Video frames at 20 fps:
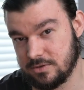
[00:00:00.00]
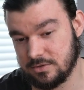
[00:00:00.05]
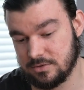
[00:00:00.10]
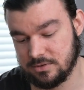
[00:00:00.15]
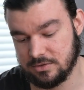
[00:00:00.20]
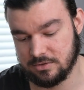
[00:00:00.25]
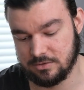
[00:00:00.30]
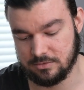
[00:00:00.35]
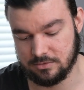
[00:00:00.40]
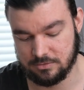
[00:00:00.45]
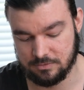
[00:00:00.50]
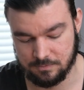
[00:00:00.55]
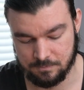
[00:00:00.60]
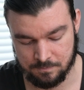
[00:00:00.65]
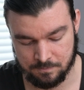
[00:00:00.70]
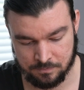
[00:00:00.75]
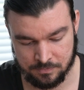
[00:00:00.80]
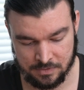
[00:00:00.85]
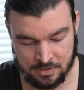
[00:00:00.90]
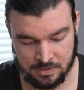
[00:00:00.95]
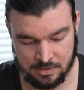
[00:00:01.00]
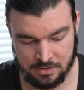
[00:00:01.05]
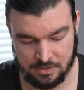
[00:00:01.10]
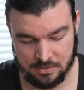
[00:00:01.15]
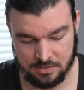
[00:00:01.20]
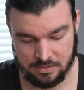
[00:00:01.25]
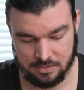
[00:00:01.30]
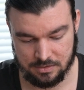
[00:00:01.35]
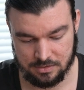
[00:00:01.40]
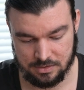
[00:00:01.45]
So
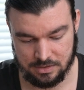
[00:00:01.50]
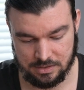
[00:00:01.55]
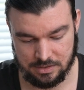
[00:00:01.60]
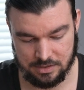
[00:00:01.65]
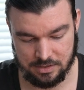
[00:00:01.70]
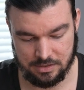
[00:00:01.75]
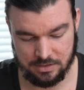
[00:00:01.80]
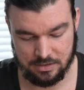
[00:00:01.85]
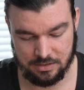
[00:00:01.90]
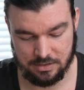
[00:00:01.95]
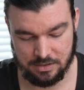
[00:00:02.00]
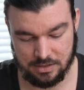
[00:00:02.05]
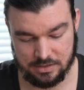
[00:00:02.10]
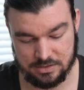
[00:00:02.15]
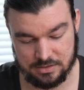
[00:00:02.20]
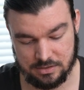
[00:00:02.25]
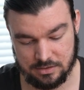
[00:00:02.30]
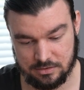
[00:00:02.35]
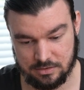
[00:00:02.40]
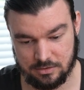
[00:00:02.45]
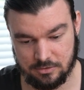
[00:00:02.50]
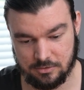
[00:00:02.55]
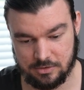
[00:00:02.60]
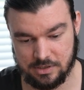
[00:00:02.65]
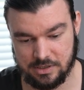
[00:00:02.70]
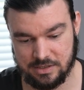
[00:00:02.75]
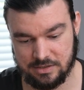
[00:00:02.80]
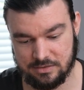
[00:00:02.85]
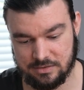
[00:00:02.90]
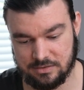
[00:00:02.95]
I started
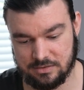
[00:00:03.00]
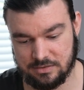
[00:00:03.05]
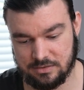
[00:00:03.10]
looking at